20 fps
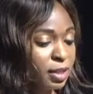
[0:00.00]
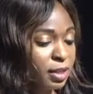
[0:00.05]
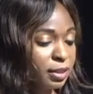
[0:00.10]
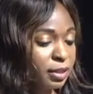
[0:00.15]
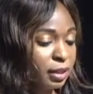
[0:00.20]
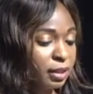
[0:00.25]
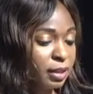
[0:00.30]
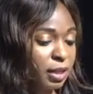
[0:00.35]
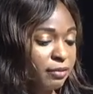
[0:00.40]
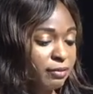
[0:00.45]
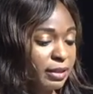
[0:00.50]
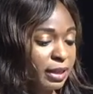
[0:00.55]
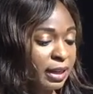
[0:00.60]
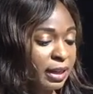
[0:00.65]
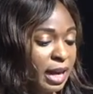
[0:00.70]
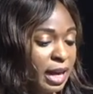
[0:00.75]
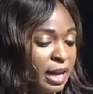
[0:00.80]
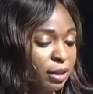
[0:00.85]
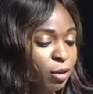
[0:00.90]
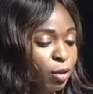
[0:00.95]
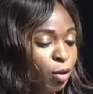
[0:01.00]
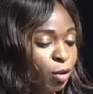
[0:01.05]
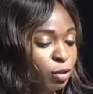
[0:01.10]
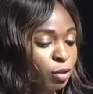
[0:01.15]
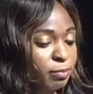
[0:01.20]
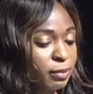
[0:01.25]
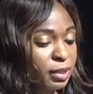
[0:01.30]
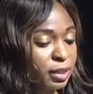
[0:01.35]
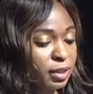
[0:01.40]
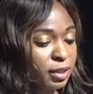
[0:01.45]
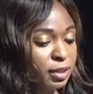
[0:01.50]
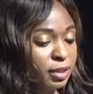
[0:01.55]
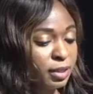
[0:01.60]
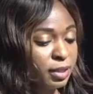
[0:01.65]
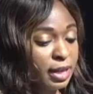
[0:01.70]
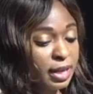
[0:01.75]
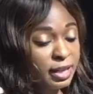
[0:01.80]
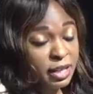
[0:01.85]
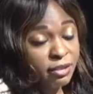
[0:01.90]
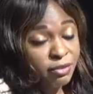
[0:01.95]
the love that God called me
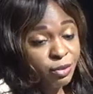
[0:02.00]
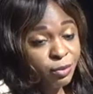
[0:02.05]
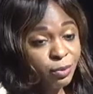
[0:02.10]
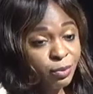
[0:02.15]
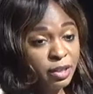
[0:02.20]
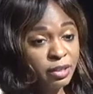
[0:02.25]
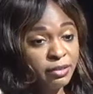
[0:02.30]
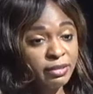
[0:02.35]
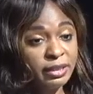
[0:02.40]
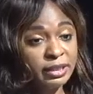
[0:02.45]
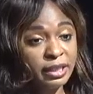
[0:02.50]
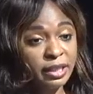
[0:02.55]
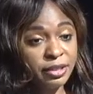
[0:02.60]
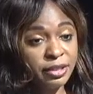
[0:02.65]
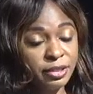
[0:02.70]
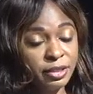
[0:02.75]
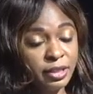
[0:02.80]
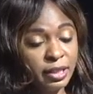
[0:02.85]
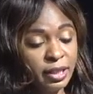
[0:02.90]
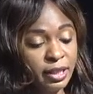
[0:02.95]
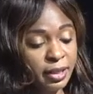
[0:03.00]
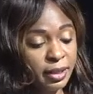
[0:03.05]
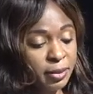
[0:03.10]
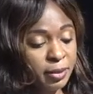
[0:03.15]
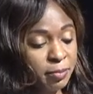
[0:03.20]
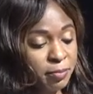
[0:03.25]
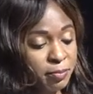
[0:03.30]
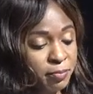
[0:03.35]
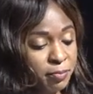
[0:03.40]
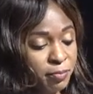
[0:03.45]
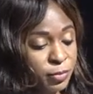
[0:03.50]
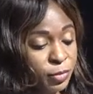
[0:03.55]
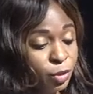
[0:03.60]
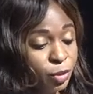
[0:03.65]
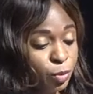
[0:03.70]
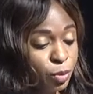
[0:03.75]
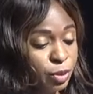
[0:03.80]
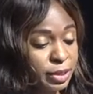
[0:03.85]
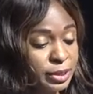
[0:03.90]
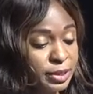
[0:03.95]
and every one of us here today
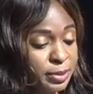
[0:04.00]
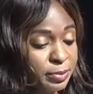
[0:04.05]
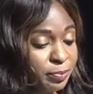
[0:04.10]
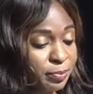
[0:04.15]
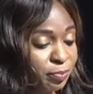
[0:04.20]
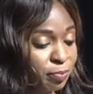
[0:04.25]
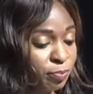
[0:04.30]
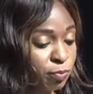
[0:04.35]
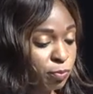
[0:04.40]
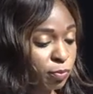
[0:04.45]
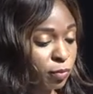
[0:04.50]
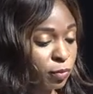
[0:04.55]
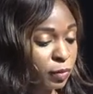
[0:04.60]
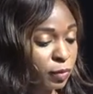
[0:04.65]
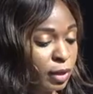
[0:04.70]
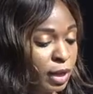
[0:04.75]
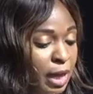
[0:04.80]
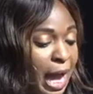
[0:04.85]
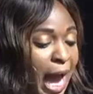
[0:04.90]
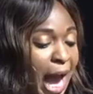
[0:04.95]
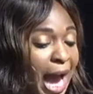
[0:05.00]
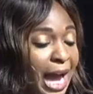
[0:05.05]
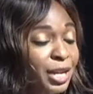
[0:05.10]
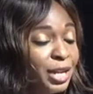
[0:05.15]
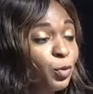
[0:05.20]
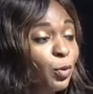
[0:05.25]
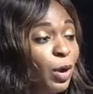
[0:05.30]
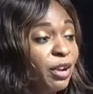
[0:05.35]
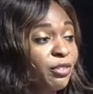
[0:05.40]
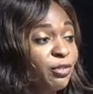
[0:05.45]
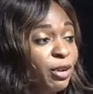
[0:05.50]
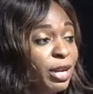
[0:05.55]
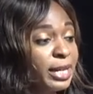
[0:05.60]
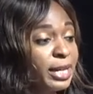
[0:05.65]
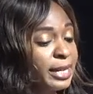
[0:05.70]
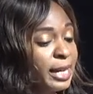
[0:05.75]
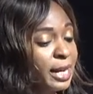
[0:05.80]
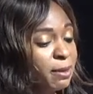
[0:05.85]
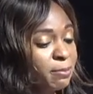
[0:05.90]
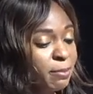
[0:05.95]
towards. How do I
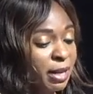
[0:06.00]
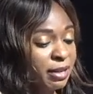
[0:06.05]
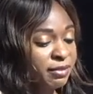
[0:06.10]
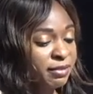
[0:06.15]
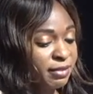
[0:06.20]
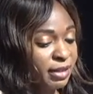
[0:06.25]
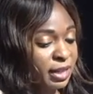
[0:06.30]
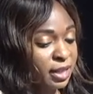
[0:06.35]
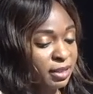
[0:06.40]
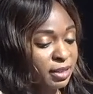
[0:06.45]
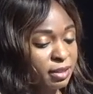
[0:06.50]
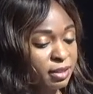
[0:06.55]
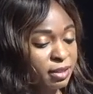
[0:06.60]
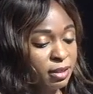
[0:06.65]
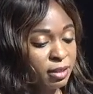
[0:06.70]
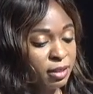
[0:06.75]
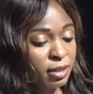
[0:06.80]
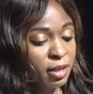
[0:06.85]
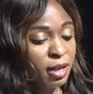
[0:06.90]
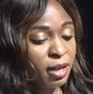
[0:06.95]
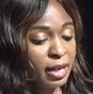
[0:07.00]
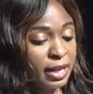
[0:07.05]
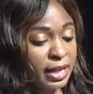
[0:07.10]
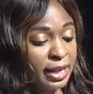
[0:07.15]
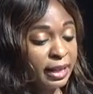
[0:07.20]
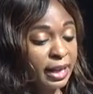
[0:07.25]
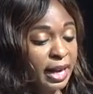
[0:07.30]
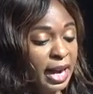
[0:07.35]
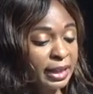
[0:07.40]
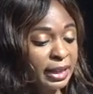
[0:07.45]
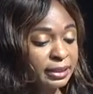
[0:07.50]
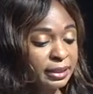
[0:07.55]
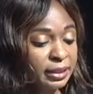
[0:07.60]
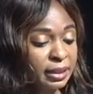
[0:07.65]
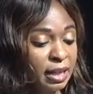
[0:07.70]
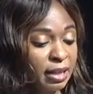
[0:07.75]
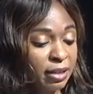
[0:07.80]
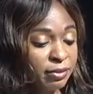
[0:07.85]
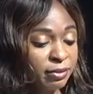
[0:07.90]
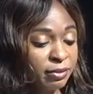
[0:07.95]
radiate my faith in God's
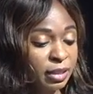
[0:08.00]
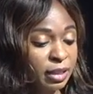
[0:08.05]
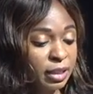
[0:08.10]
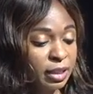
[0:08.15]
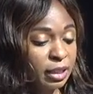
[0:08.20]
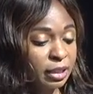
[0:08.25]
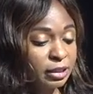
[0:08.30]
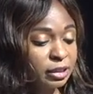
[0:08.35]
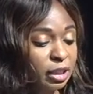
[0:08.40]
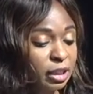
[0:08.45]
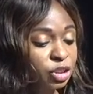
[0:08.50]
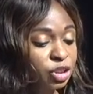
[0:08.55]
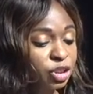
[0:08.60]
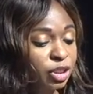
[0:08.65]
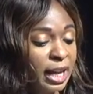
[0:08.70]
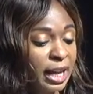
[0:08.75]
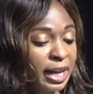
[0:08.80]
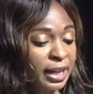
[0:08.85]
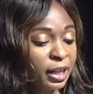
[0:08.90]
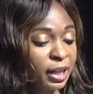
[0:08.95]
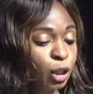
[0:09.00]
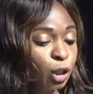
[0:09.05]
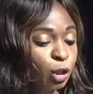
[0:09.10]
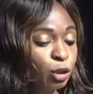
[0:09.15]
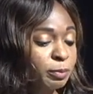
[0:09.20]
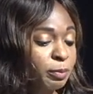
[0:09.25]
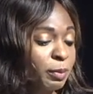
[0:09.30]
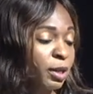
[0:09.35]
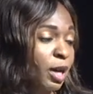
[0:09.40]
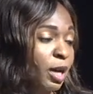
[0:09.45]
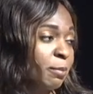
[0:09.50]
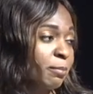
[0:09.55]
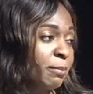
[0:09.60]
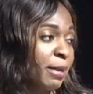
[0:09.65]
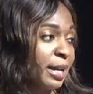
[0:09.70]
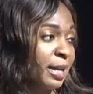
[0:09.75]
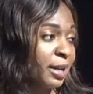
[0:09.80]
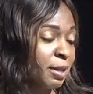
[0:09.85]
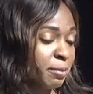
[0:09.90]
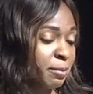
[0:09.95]
love such that it goes beyond my
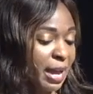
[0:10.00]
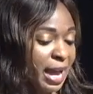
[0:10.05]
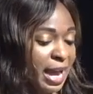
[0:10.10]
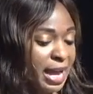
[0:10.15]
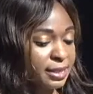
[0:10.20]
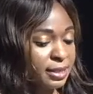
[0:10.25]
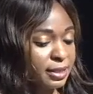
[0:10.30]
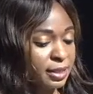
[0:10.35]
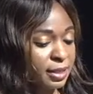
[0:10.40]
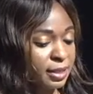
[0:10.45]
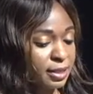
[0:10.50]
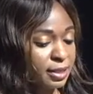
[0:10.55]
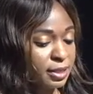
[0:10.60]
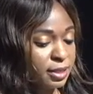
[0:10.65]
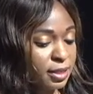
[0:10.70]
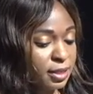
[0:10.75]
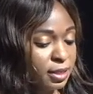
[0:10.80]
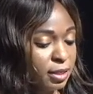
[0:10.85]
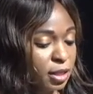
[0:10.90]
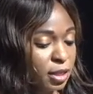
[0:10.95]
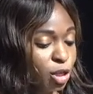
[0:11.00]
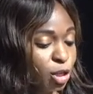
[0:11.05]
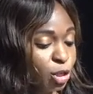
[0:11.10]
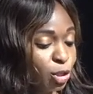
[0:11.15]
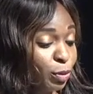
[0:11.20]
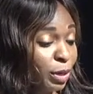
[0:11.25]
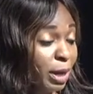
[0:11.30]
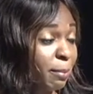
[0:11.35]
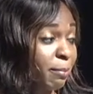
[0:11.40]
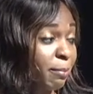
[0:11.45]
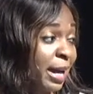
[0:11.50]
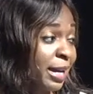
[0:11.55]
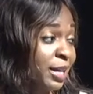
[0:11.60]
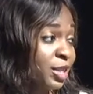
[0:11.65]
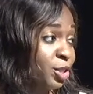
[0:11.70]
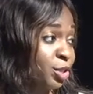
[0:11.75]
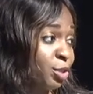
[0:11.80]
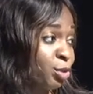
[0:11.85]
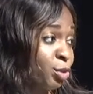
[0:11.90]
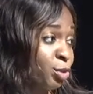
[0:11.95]
incapacities so that my
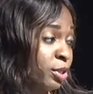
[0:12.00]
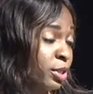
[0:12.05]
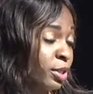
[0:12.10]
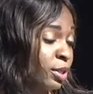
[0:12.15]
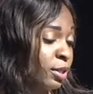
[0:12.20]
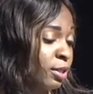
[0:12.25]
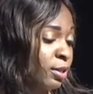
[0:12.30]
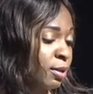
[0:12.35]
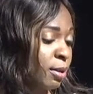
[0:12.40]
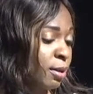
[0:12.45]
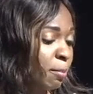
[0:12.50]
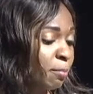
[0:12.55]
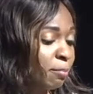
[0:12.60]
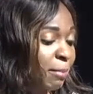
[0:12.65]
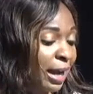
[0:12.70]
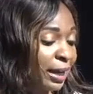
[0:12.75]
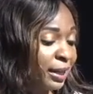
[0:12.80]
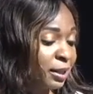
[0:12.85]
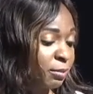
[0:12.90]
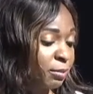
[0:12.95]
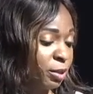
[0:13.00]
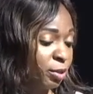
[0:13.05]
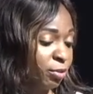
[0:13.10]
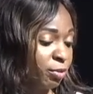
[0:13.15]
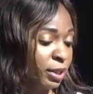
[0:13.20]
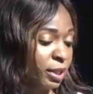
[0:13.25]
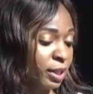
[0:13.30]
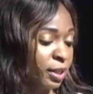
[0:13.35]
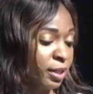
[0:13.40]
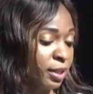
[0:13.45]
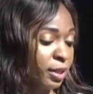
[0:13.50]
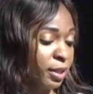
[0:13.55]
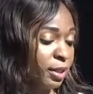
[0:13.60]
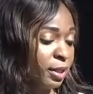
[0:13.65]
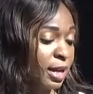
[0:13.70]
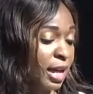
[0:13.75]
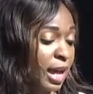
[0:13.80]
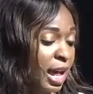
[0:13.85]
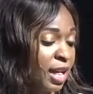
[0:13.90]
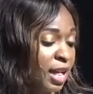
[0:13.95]
children, my community,
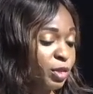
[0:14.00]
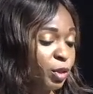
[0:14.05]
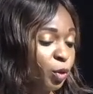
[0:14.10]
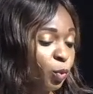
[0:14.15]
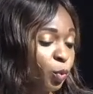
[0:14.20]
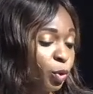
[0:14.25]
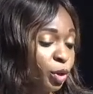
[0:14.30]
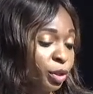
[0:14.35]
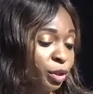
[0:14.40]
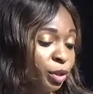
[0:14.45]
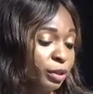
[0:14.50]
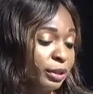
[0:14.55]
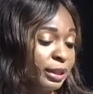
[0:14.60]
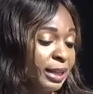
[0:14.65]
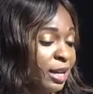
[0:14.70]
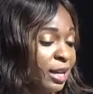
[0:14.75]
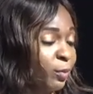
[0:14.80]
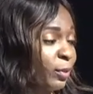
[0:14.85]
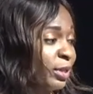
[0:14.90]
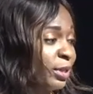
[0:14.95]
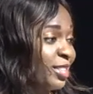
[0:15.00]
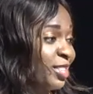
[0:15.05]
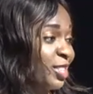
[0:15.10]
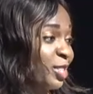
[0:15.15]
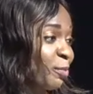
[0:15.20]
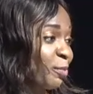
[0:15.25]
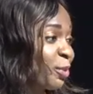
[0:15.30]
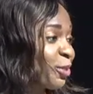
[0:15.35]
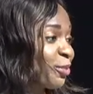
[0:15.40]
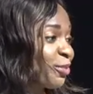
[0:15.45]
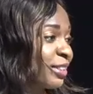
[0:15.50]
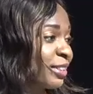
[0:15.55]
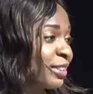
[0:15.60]
and the world can witness the perfect